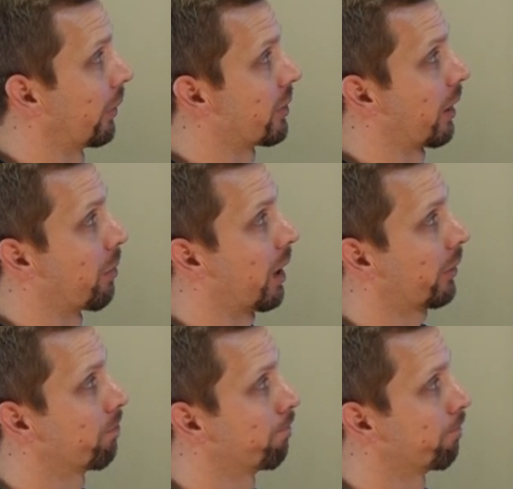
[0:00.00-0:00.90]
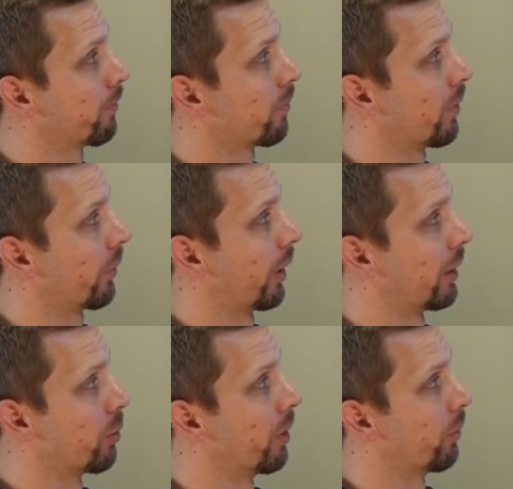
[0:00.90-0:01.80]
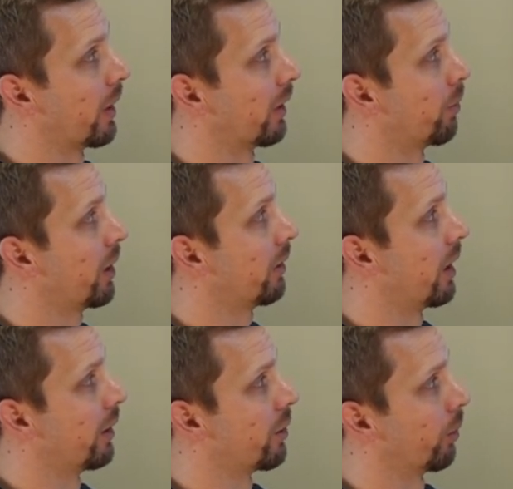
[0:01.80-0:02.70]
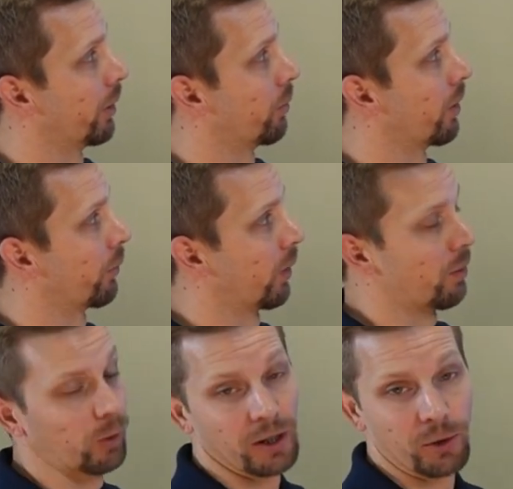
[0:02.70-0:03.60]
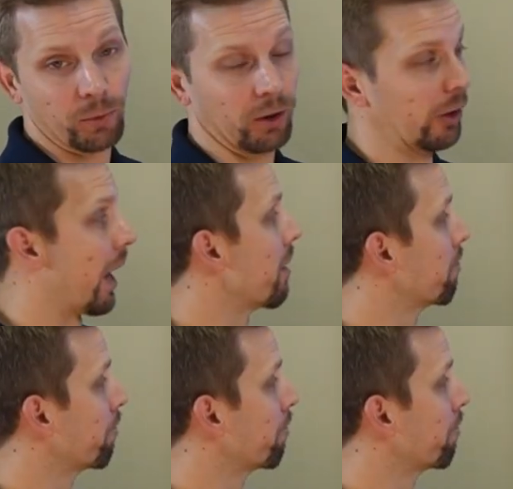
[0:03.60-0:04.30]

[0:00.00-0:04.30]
checkbox, setting your bitrate limit and determining what frame rate you want to look at.